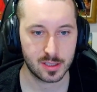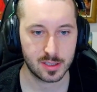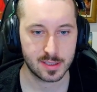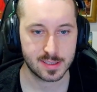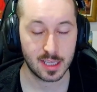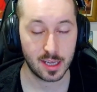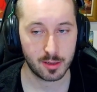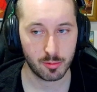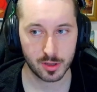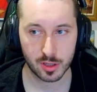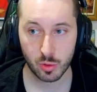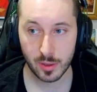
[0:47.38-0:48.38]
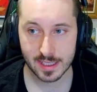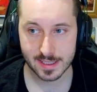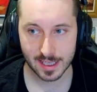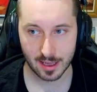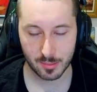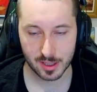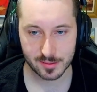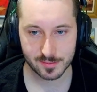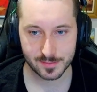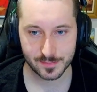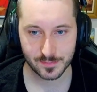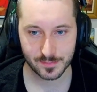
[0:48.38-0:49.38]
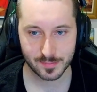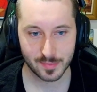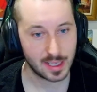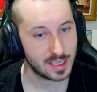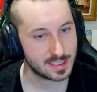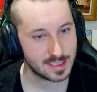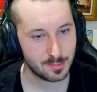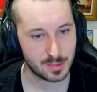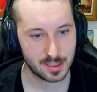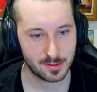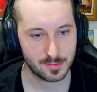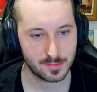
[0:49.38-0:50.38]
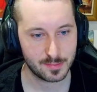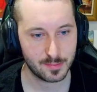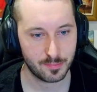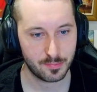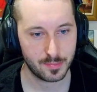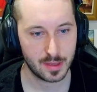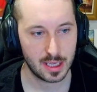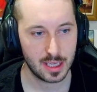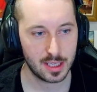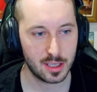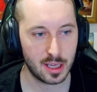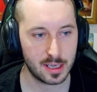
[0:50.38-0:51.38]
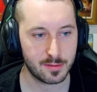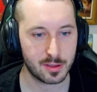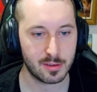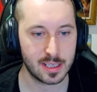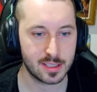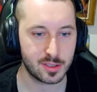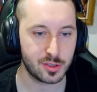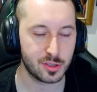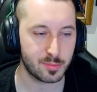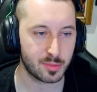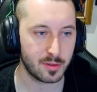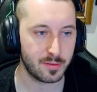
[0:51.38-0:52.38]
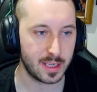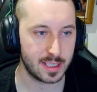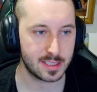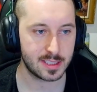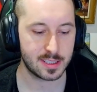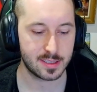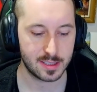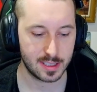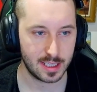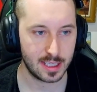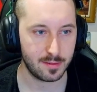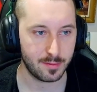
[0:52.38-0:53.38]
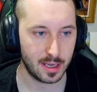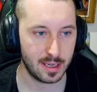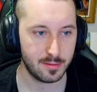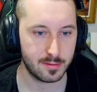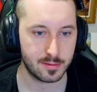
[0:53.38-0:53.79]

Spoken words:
Starting with Queen's Gambit, accepted. Knight f3 is to prevent e5.